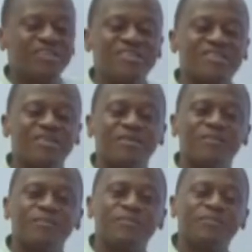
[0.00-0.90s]
letters?
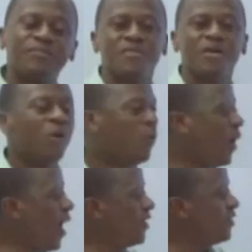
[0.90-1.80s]

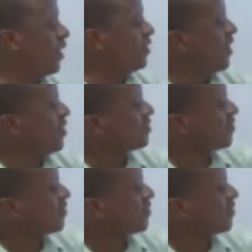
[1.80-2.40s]
Why did they